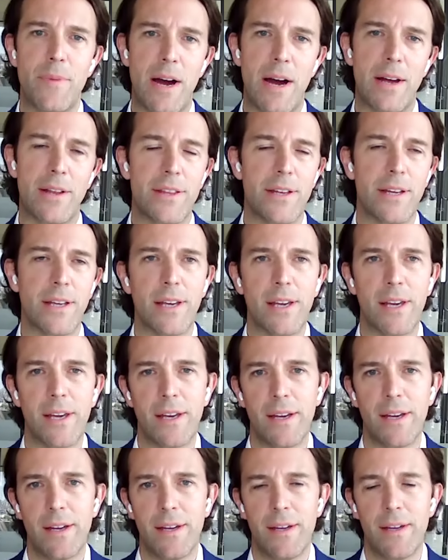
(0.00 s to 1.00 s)
I think
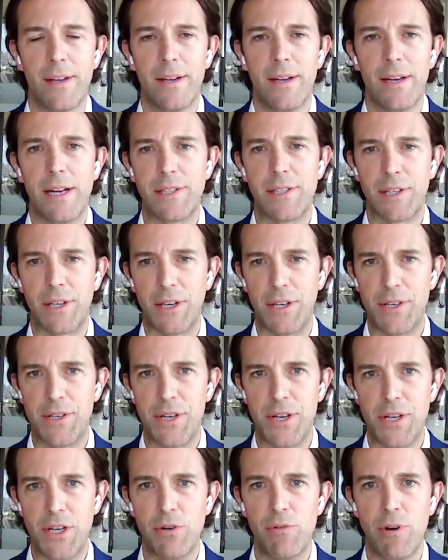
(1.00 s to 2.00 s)
it's a
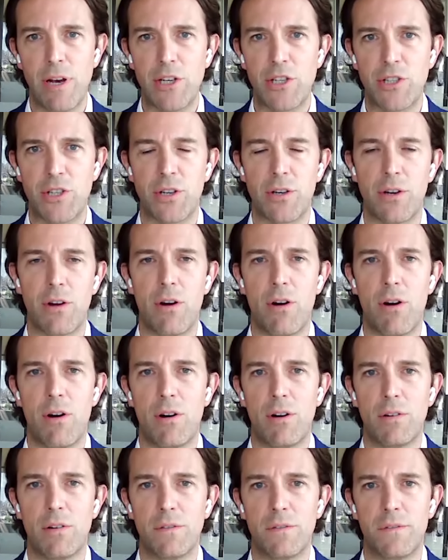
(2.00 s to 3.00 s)
continuation
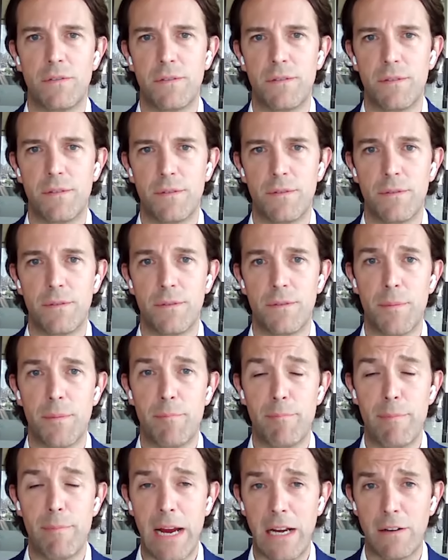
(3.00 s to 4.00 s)
of the
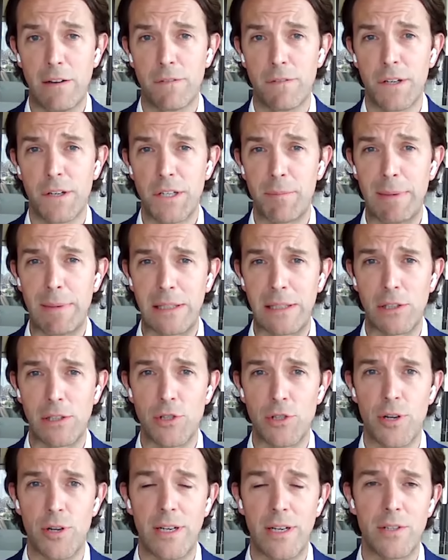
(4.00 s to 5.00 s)
main
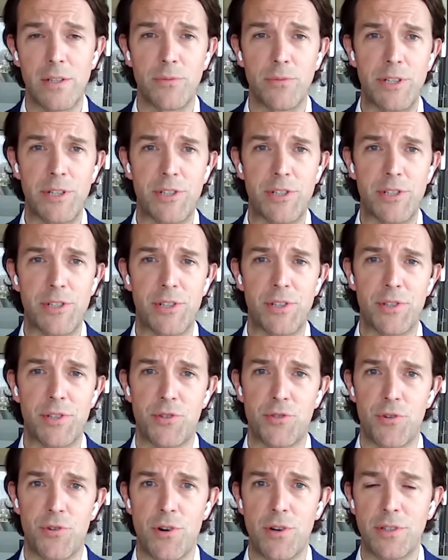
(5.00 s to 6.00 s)
fundamental trend, which is
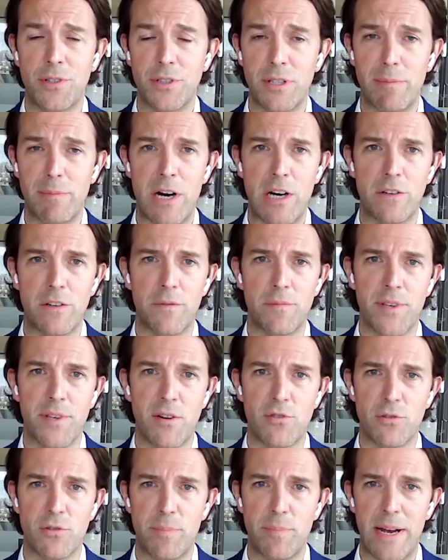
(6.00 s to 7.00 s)
strong demand from
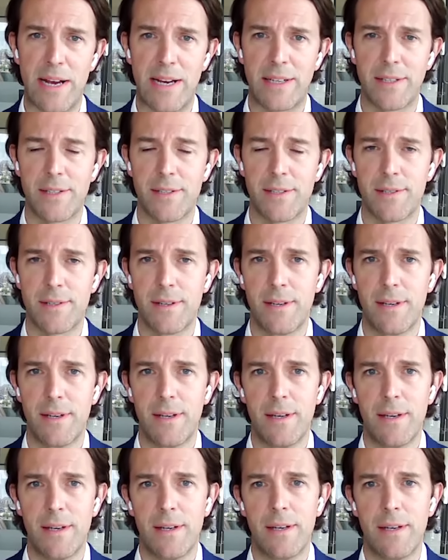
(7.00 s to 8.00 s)
central banks.
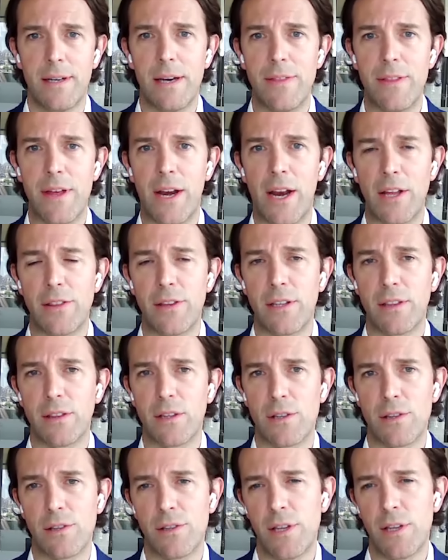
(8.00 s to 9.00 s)
And then I think
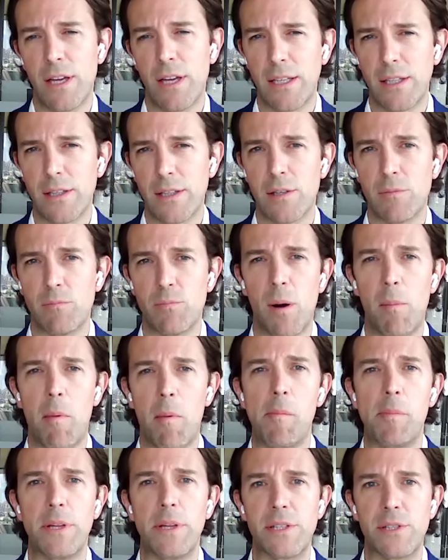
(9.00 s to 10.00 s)
the thing that
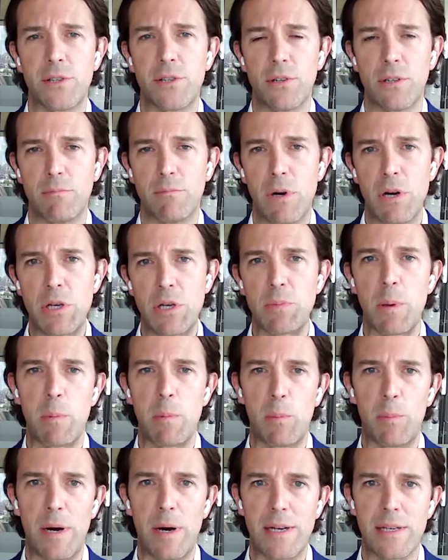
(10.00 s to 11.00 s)
probably took most
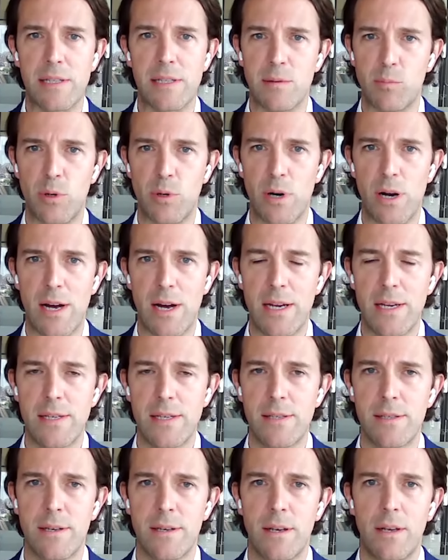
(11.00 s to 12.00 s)
people by surprise